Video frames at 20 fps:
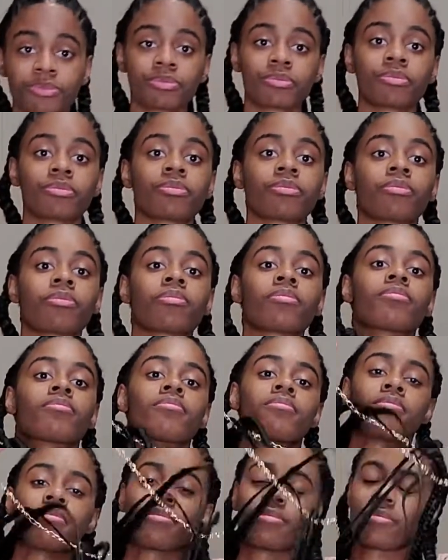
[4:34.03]
but,
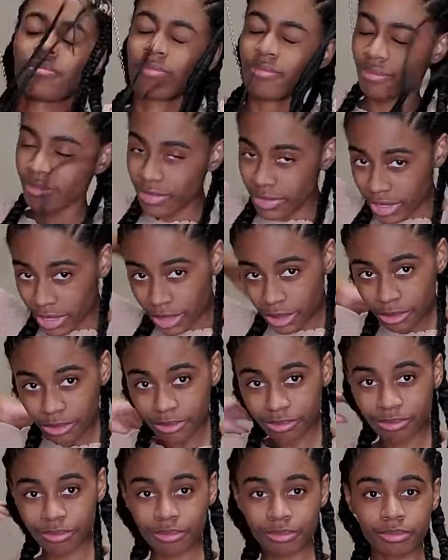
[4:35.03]
you know.
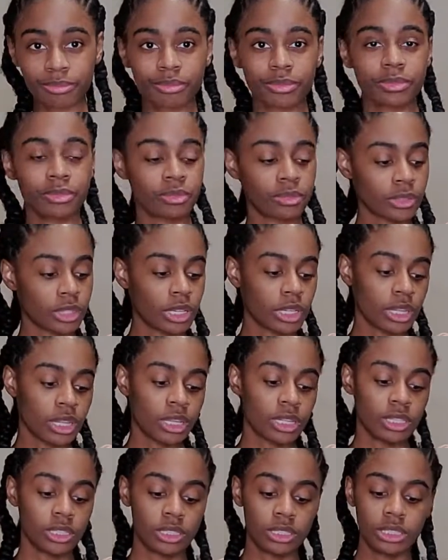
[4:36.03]

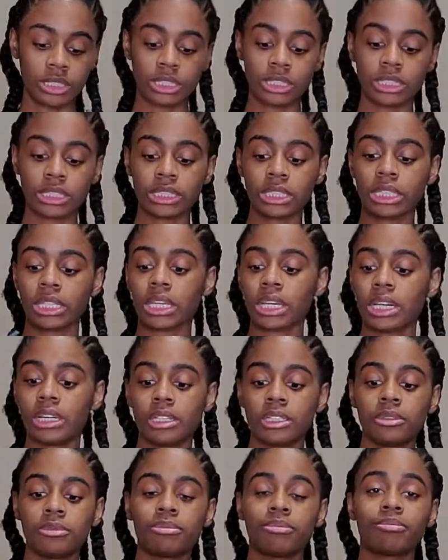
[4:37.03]
This is it.
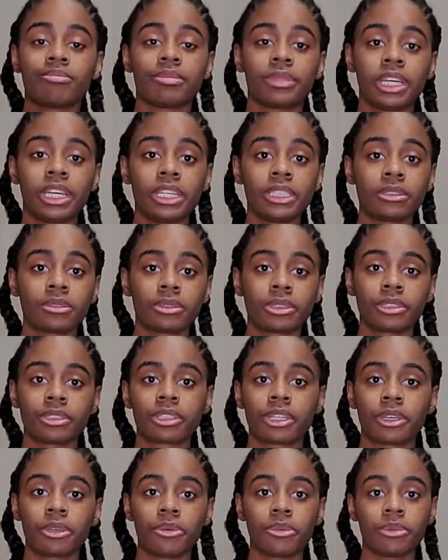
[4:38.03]
It's real
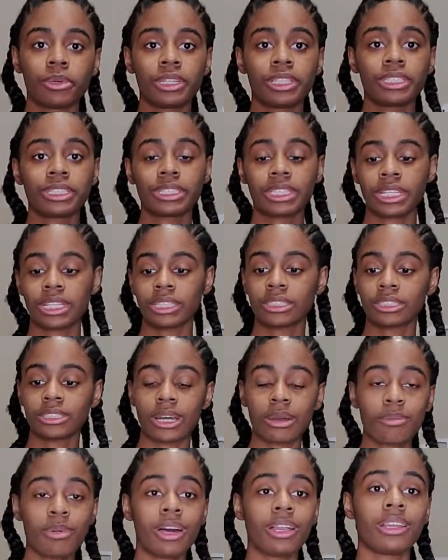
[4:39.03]
cute. It stinks, so
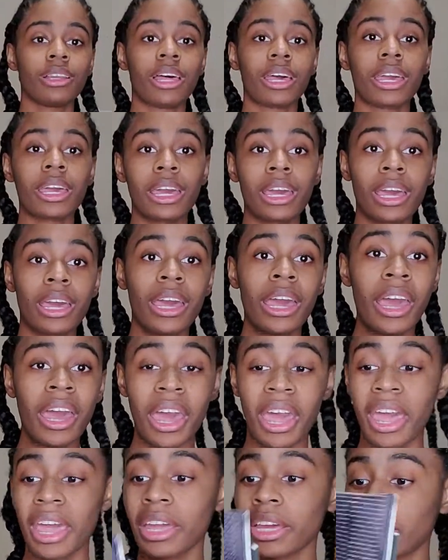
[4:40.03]
I'll probably, like,
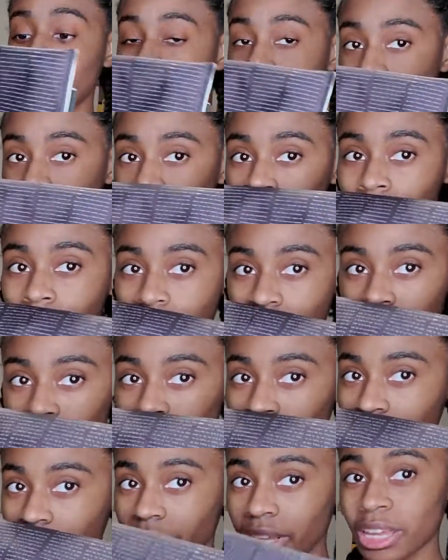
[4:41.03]
hang it up
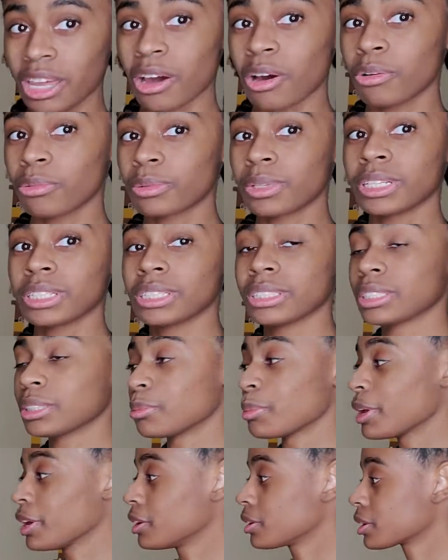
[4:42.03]
and hope that the
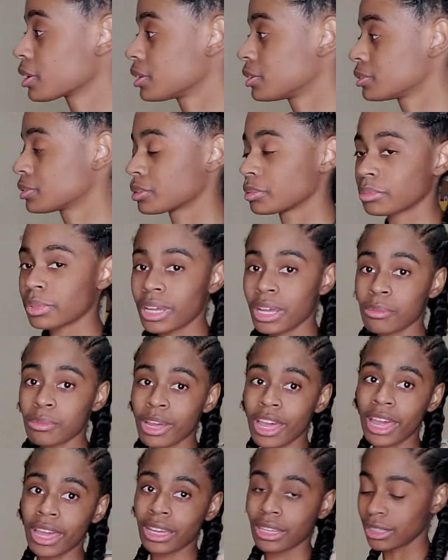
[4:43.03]
smell goes away. I'm
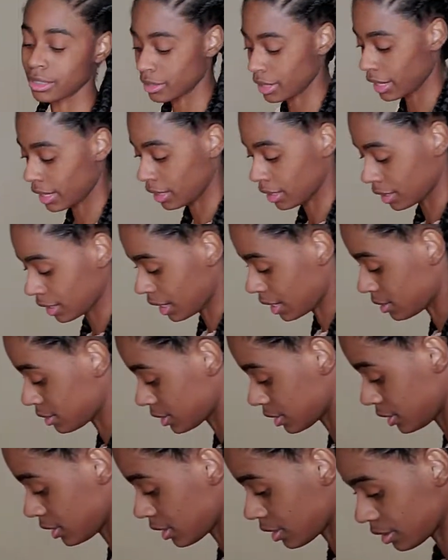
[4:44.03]
gonna hang it on Aiden's
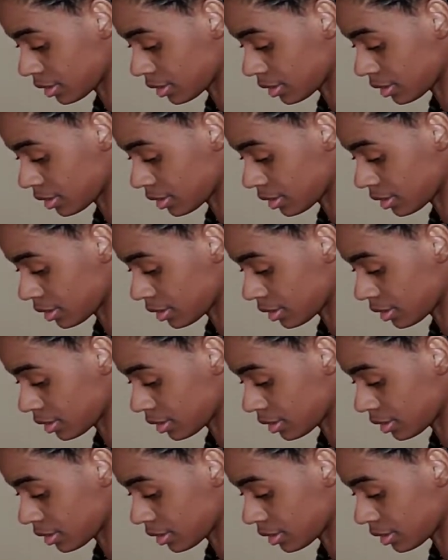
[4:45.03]
closet,